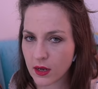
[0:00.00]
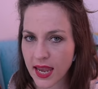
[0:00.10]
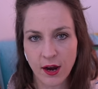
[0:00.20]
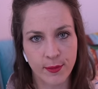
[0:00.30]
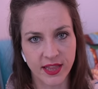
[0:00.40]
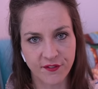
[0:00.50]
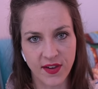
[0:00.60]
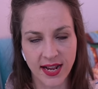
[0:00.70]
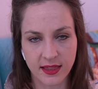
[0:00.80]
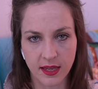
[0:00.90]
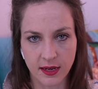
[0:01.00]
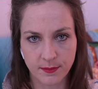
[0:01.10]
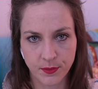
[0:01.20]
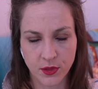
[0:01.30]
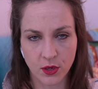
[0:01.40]
care about the fact
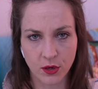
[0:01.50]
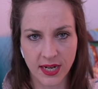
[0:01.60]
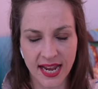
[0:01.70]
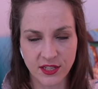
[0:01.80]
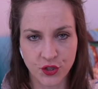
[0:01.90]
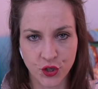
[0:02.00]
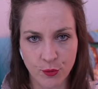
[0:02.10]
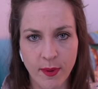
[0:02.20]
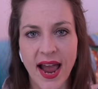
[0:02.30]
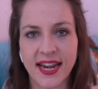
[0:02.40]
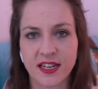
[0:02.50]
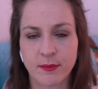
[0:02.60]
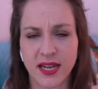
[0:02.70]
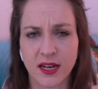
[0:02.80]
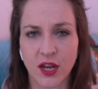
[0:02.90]
that not only has Joe Biden
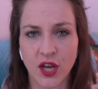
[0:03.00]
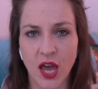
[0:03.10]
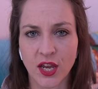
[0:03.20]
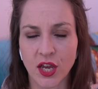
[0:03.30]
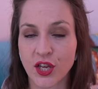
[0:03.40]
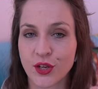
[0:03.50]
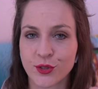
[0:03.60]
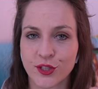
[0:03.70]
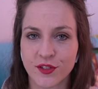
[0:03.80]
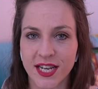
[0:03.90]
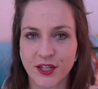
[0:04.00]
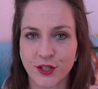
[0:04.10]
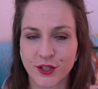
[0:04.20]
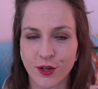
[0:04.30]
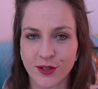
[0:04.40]
been accused of
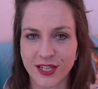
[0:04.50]
sexual assault,